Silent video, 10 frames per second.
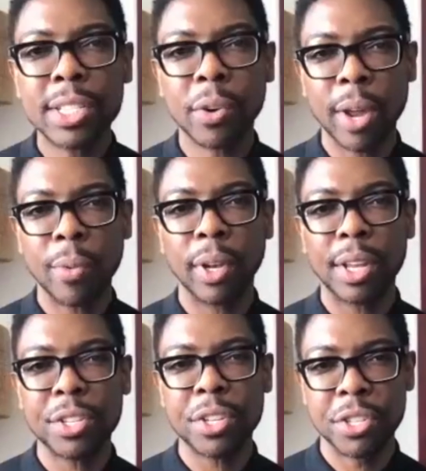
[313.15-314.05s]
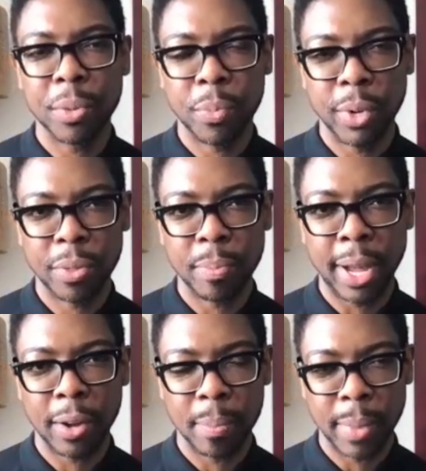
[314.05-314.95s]
his great relationship with
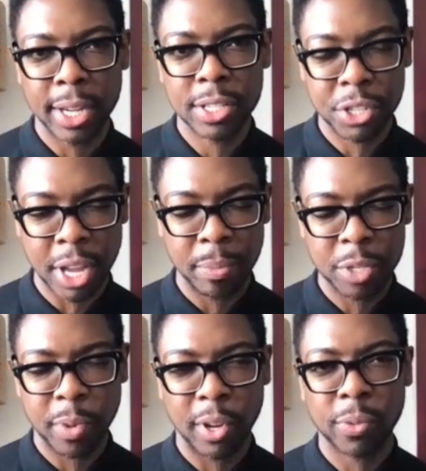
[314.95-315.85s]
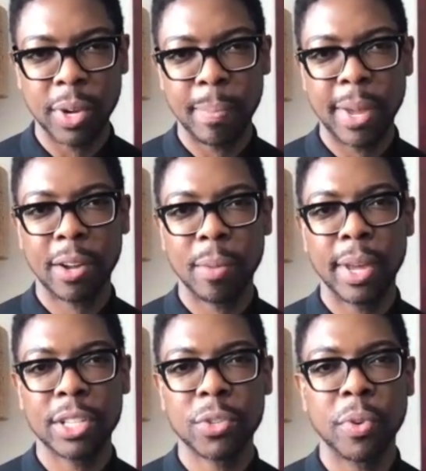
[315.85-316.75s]
Malcolm X, James Baldwin and
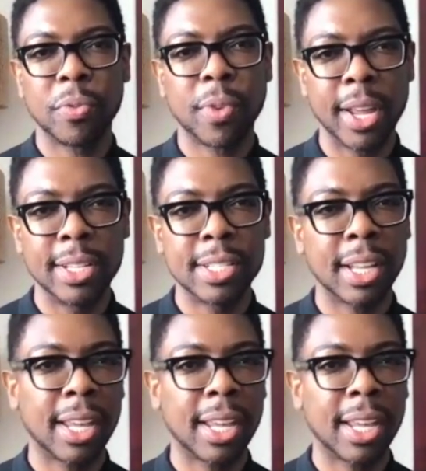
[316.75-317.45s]
Malcolm X were friends.